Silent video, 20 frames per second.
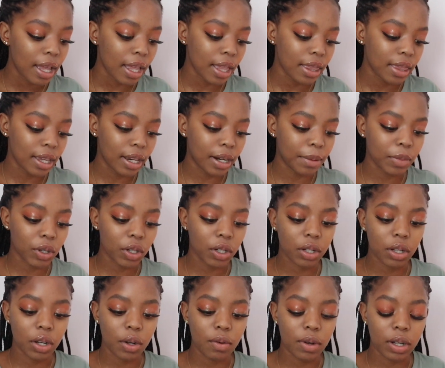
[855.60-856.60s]
and then I'm
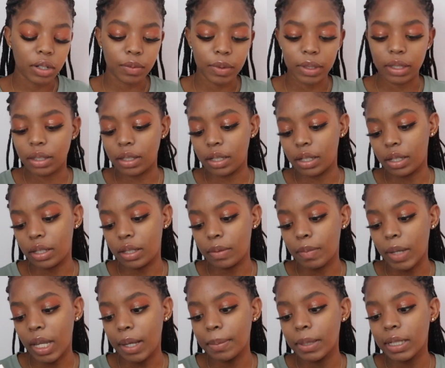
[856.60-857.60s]
gonna go on with this
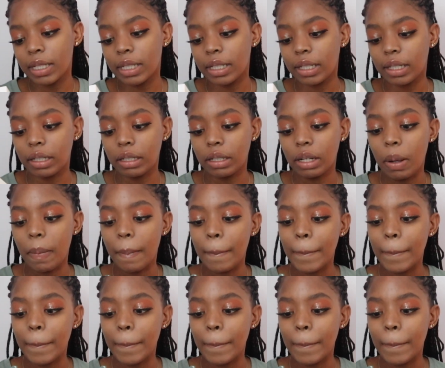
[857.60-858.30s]
Maybelline